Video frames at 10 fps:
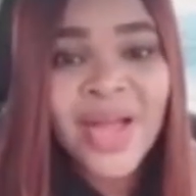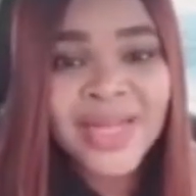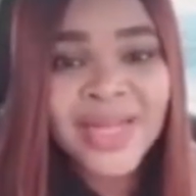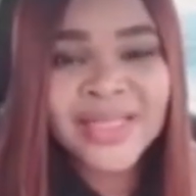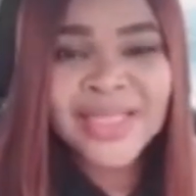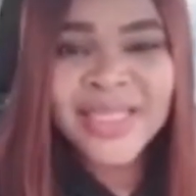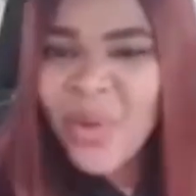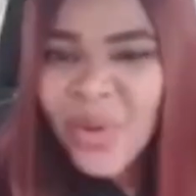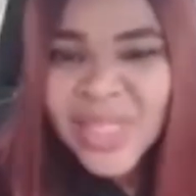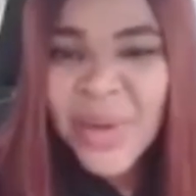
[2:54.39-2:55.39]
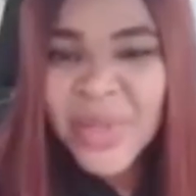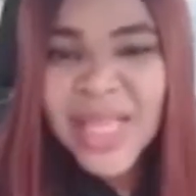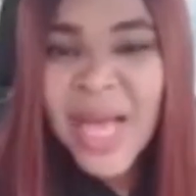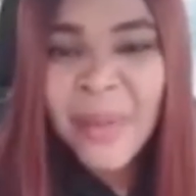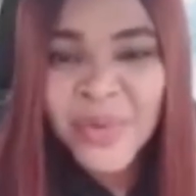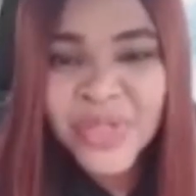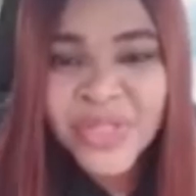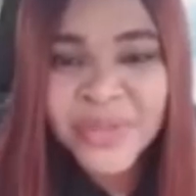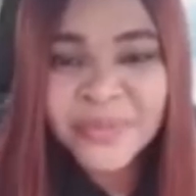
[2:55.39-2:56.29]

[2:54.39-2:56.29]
And that was how it happened.